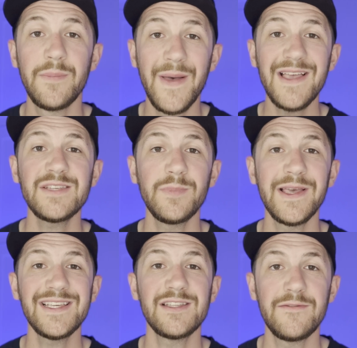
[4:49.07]
The best
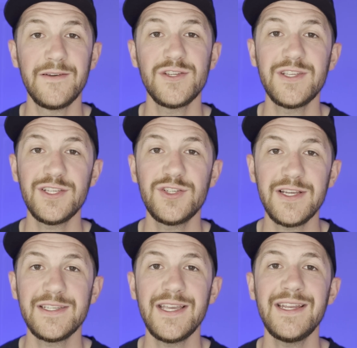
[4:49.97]
place to fish these
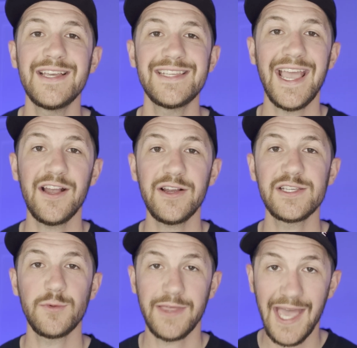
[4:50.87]
jigs in is
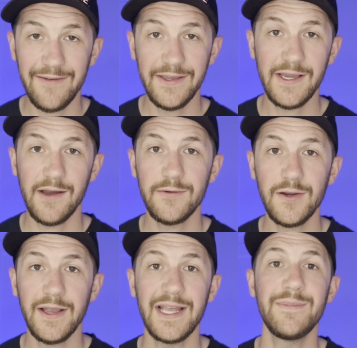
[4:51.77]
areas with heavy
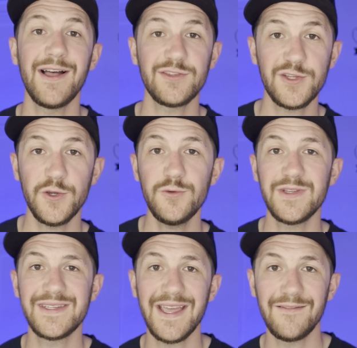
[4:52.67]
cover and about 2
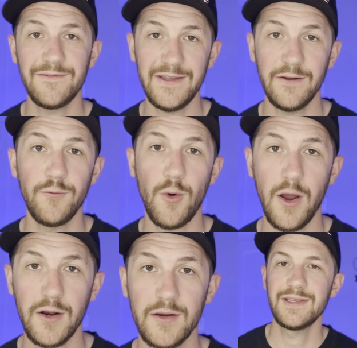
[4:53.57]
to 10 feet of
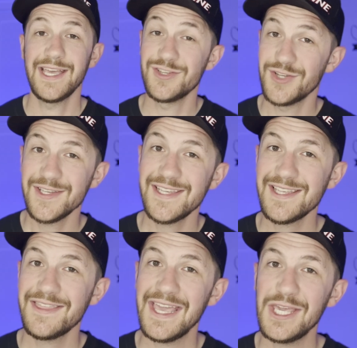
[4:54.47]
water. And just
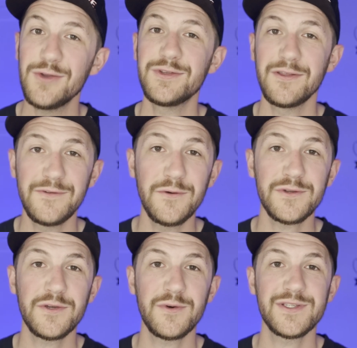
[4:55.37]
as a thank you to the
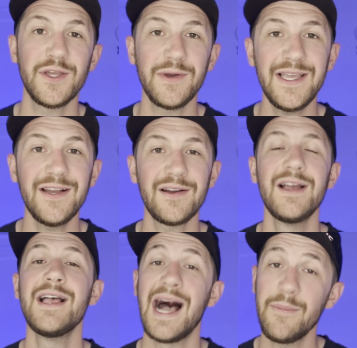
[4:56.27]
viewers who are still
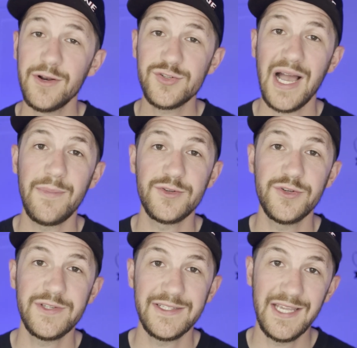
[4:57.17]
here, I'm going to drop a
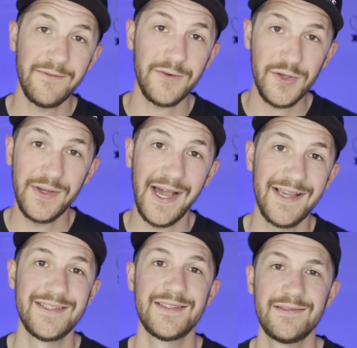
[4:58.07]
juicy tip for you
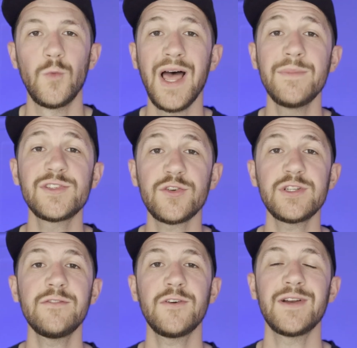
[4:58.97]
guys. When I'm
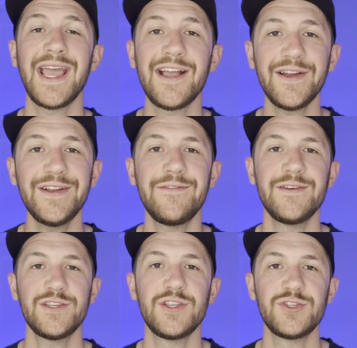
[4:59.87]
searching for an area to
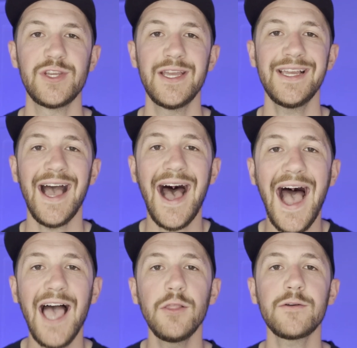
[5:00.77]
fish the jig,
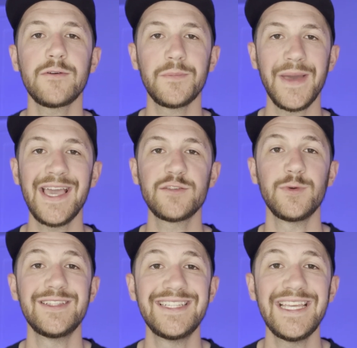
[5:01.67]
I look for banks
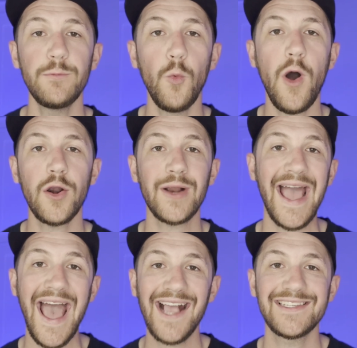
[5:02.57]
with deep water
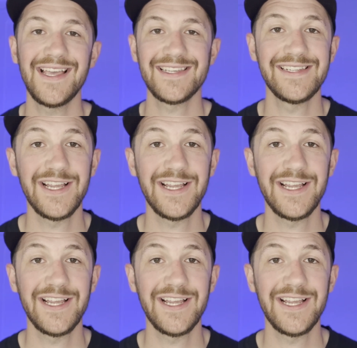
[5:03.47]
access